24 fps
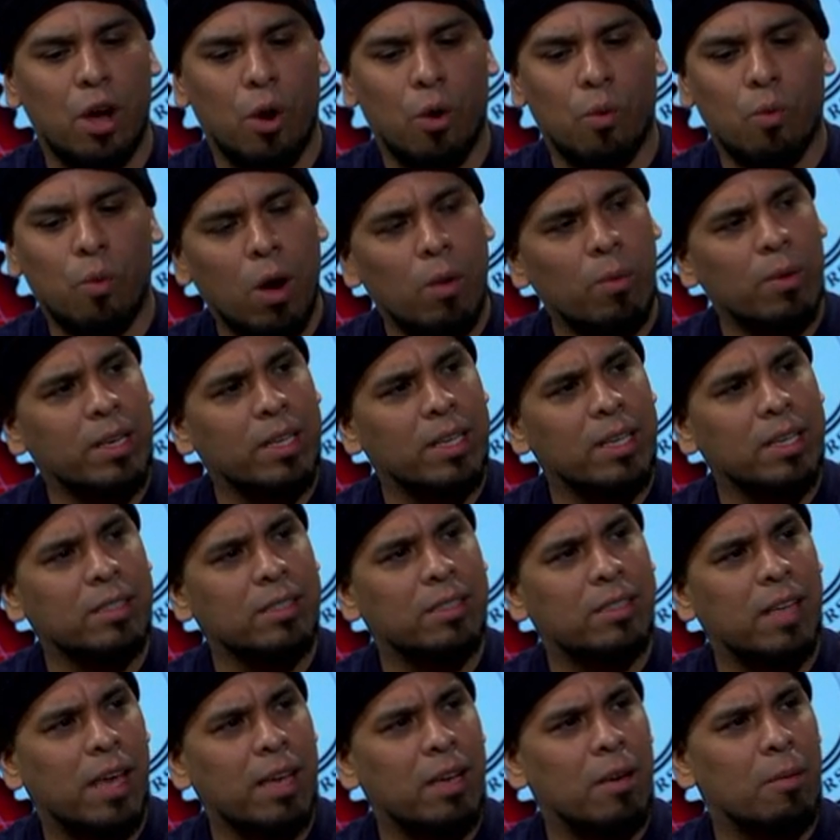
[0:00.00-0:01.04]
What would he
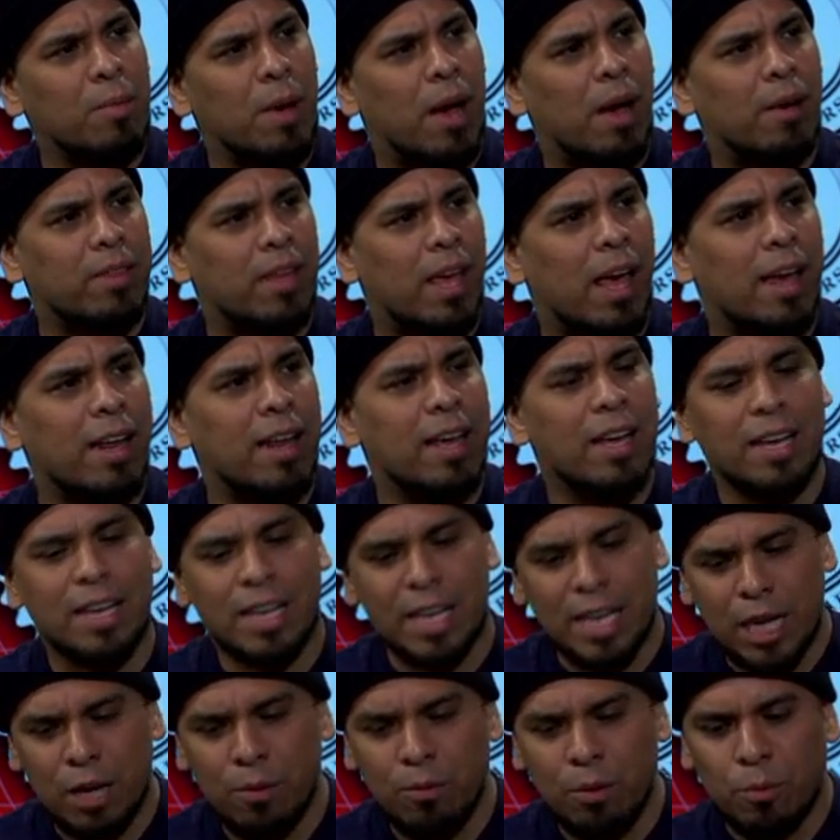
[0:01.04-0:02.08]
say about that?
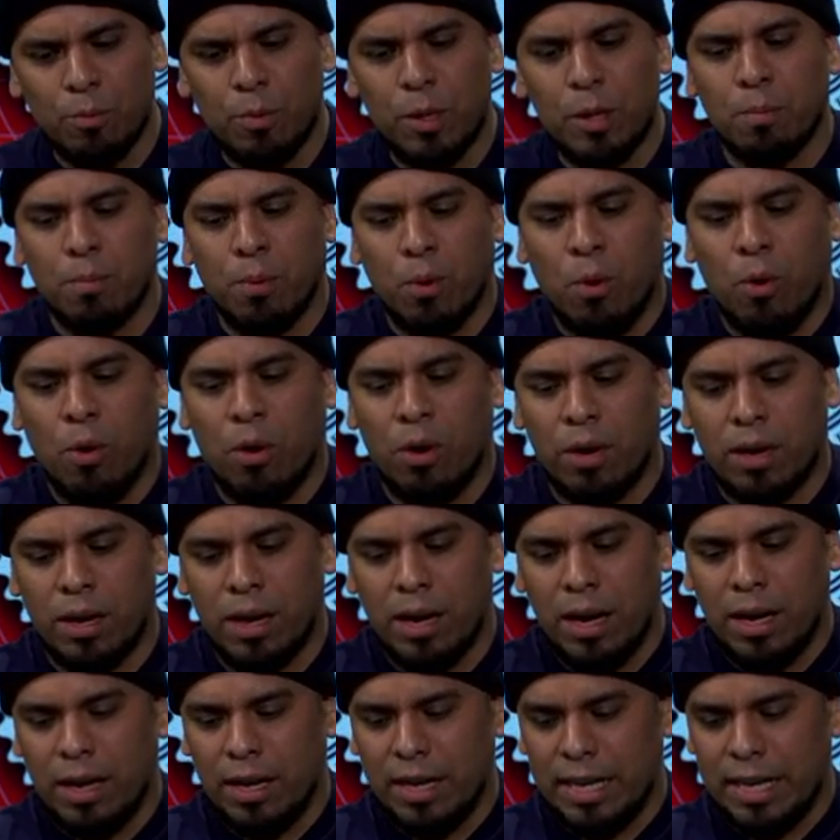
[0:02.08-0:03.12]
He would be born
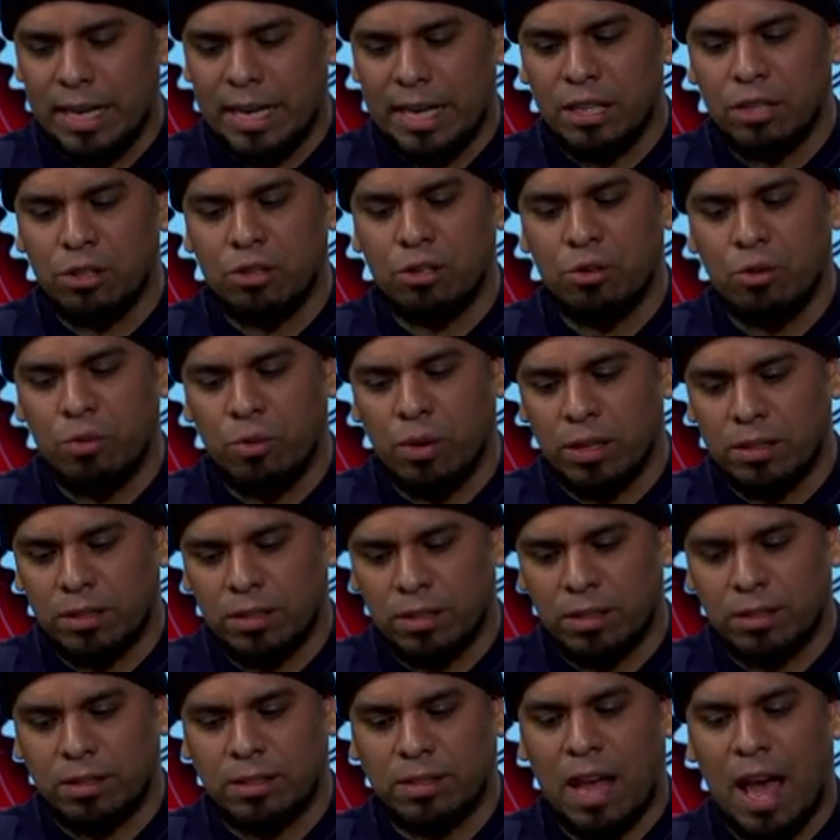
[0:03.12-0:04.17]
into a
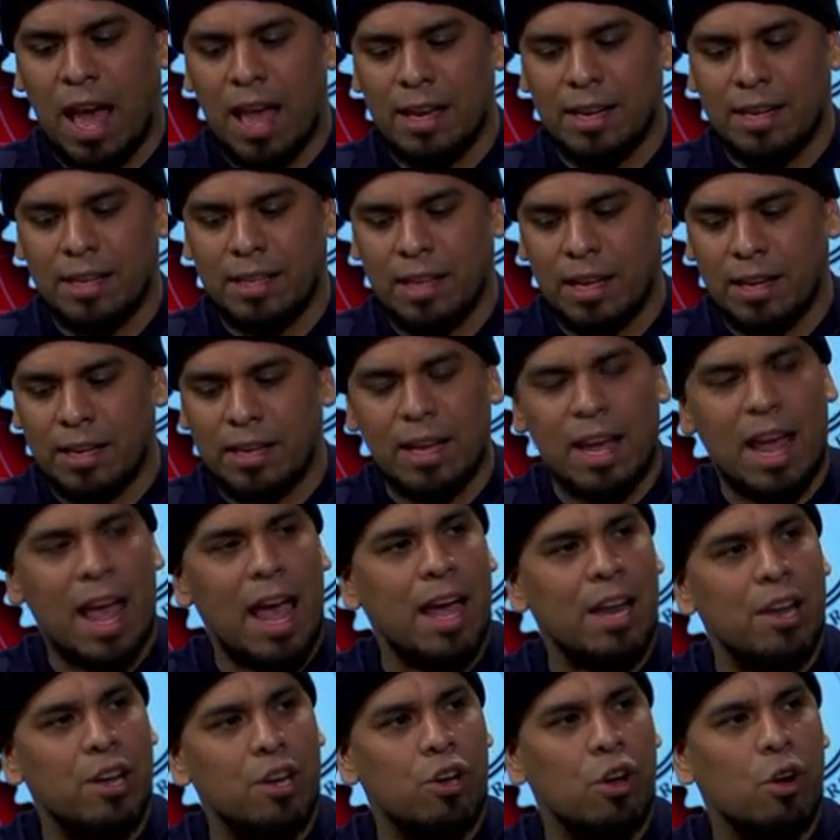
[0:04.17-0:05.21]
society that he
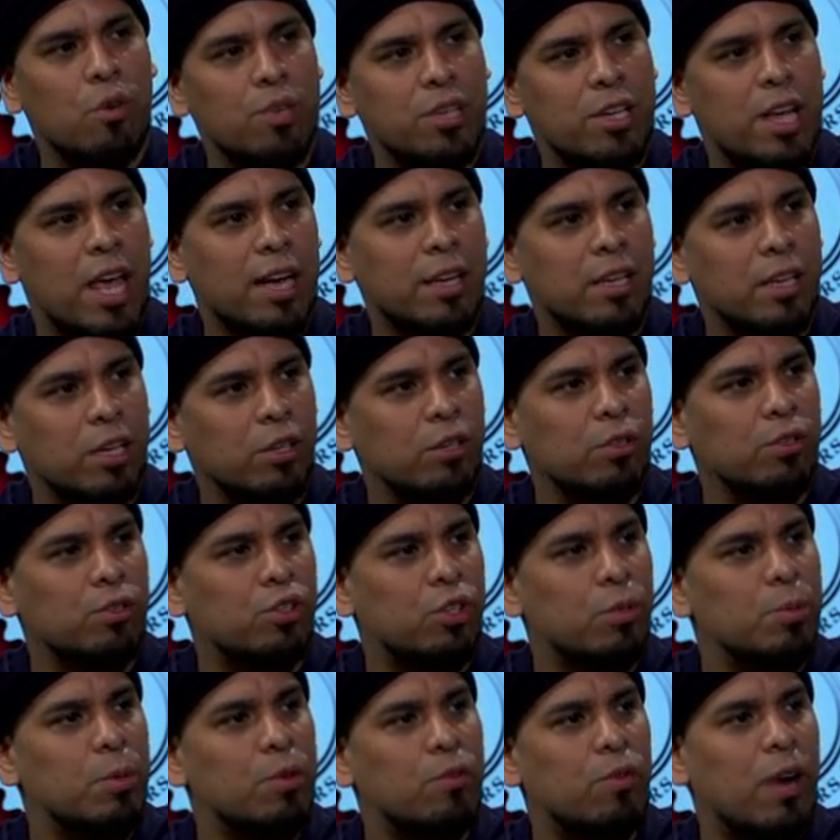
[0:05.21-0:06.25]
had no technical
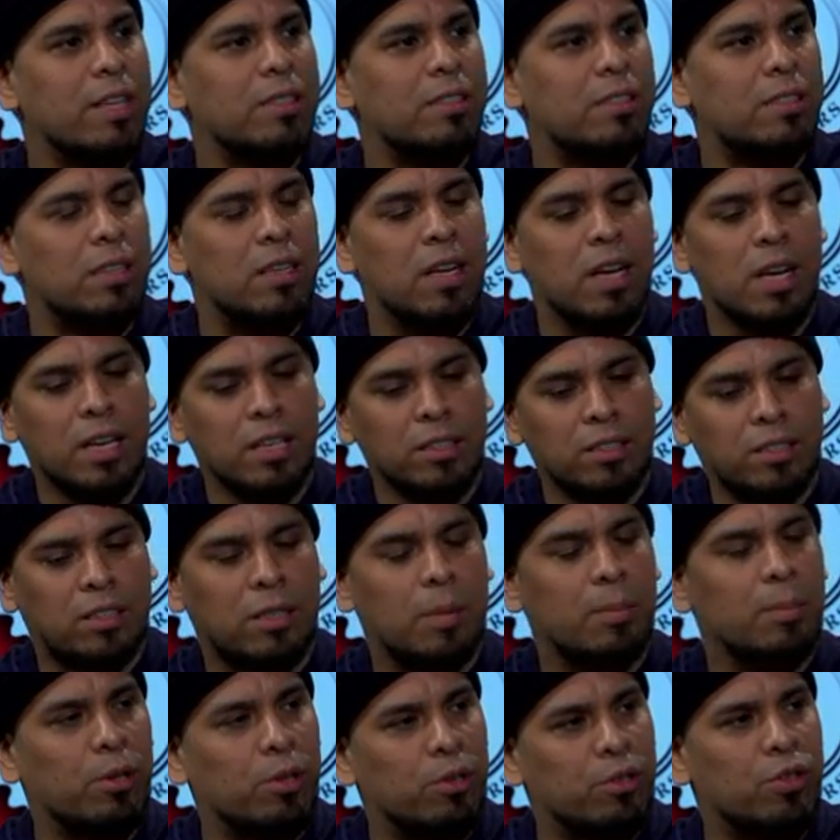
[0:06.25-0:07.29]
human rights in,
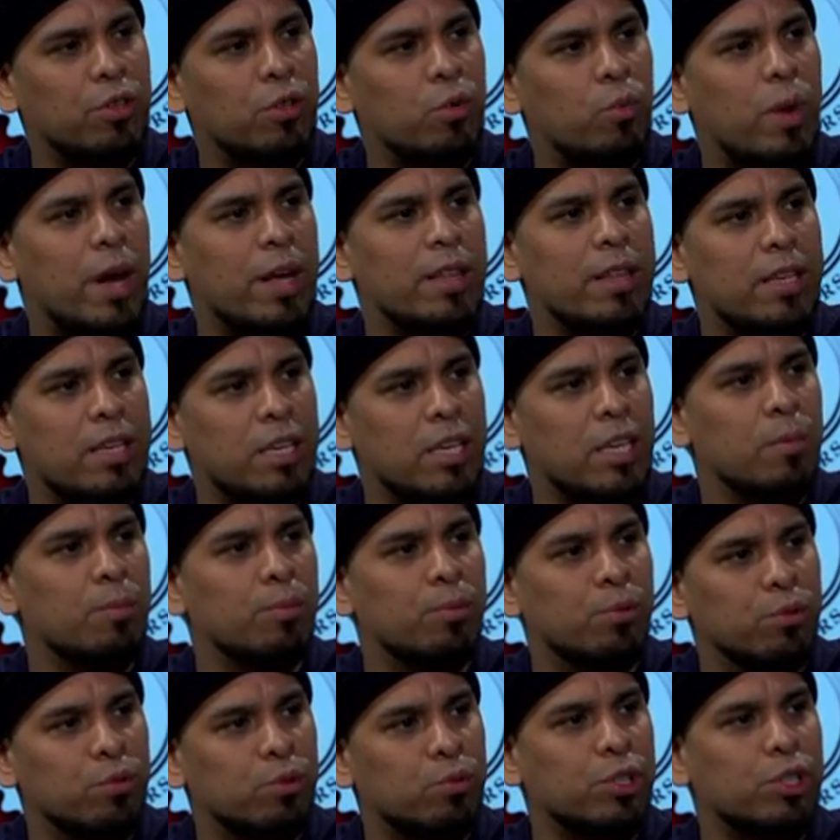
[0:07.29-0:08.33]
similar to the way the
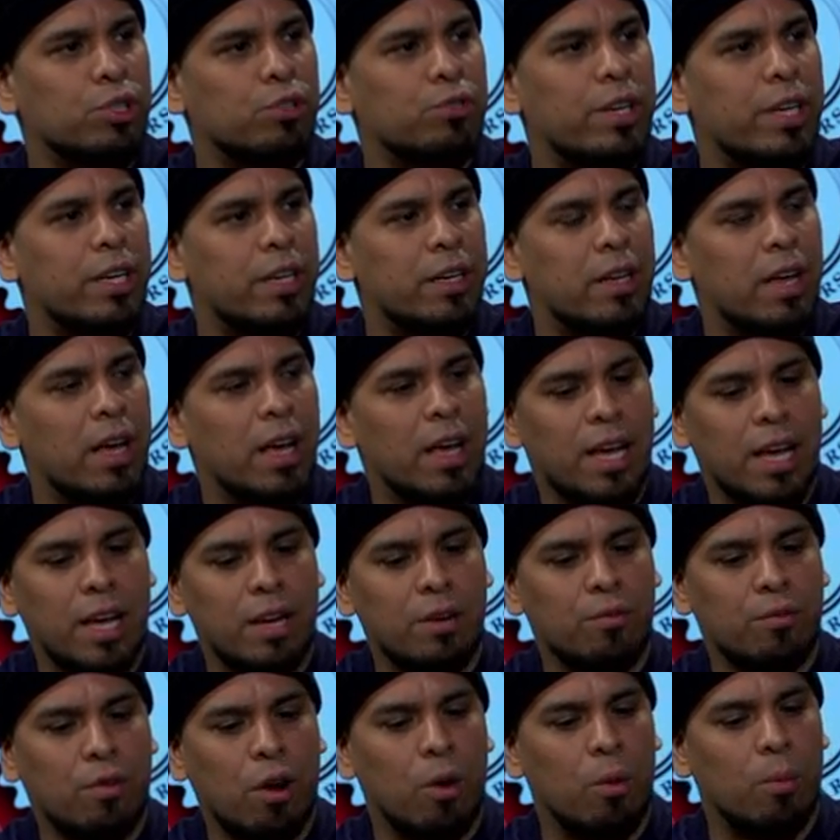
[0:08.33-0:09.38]
Hebrews were treated sure.
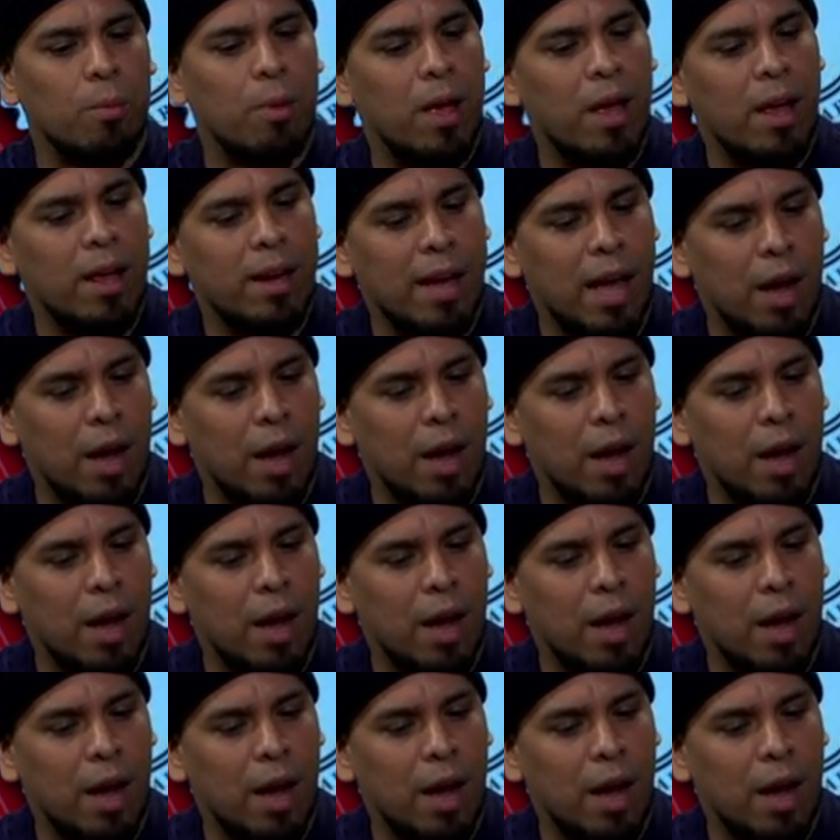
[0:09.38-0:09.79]
in Rome.